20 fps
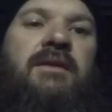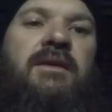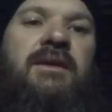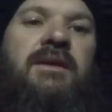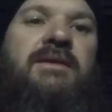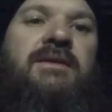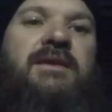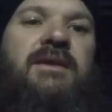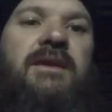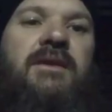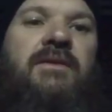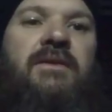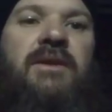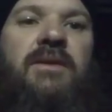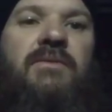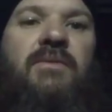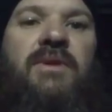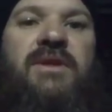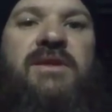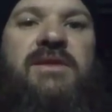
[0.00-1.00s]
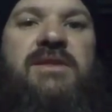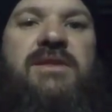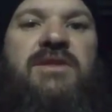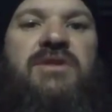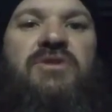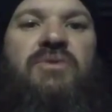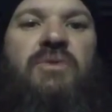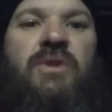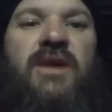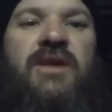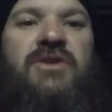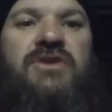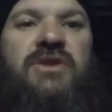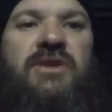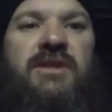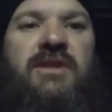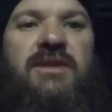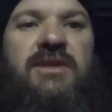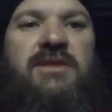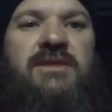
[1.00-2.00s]
tell them what the
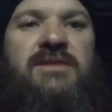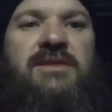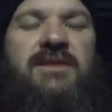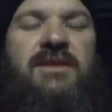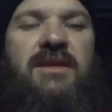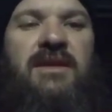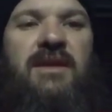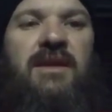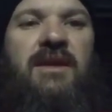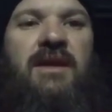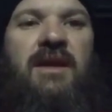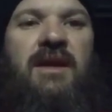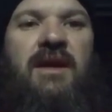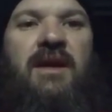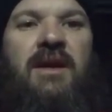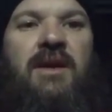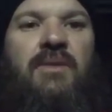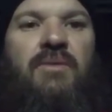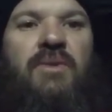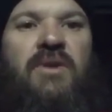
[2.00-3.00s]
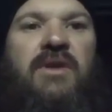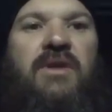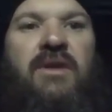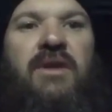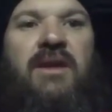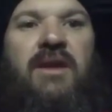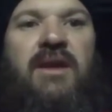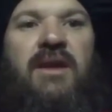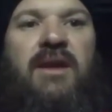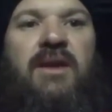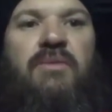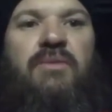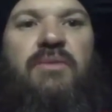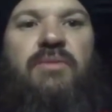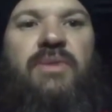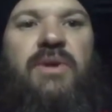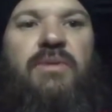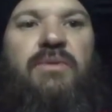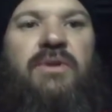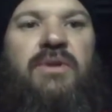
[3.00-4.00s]
situation is. See whether they would
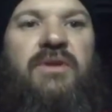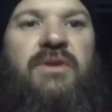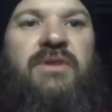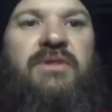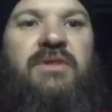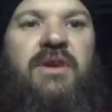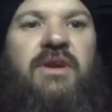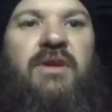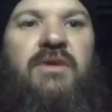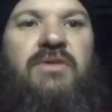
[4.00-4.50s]
be willing to talk